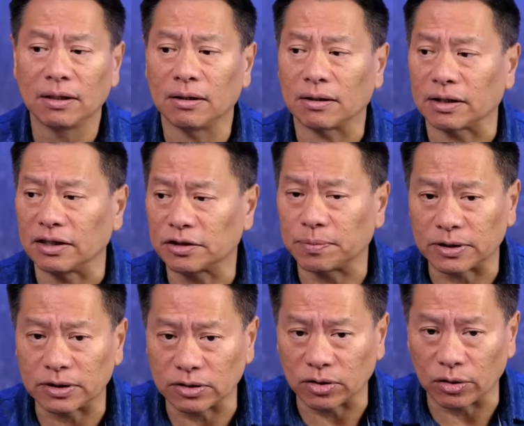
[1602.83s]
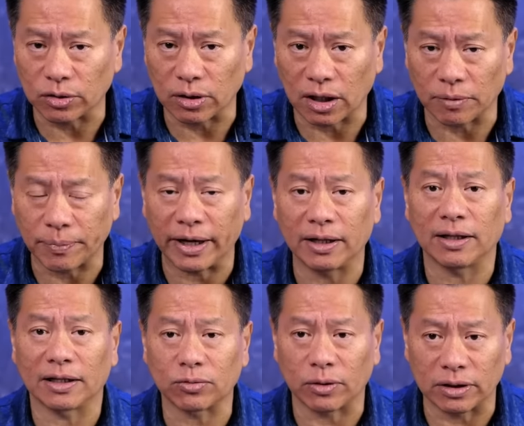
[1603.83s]
Okay, this person is going through a lot of pain.
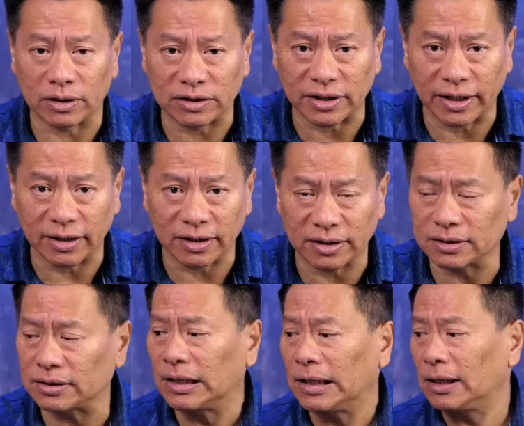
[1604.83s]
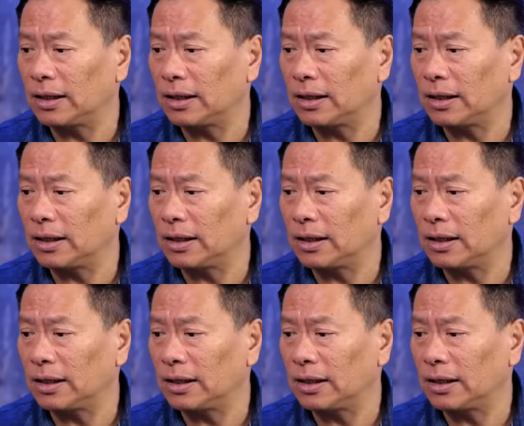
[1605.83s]
That's why they're saying this.